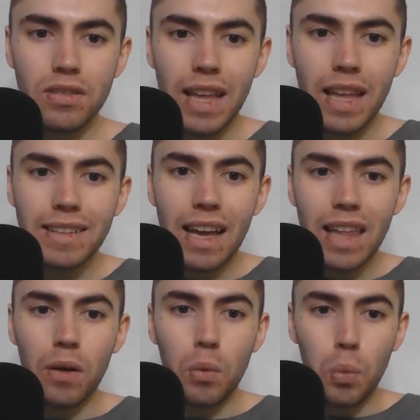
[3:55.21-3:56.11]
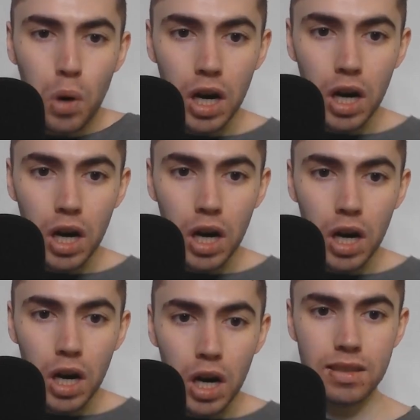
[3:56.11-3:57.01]
works.
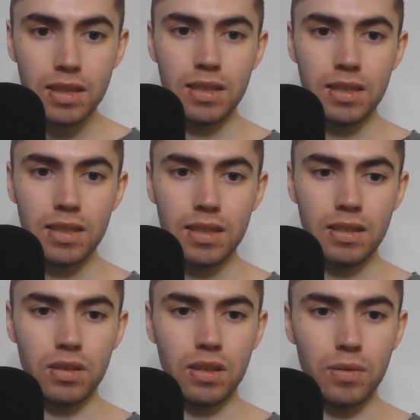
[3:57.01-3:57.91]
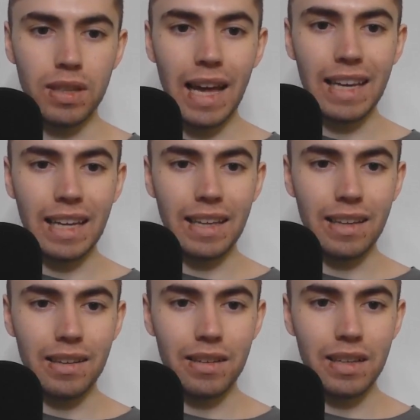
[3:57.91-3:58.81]
Oh, we're lagging. Hang on.